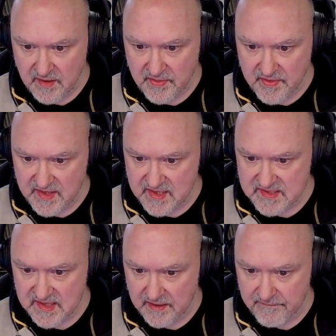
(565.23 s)

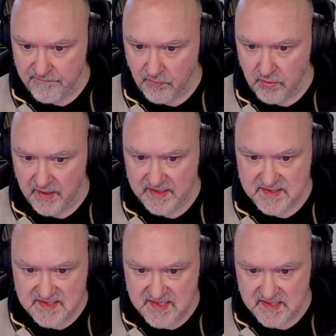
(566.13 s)
These are 4 and
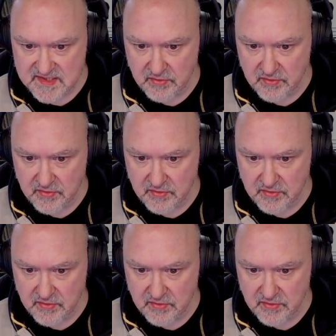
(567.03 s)
6.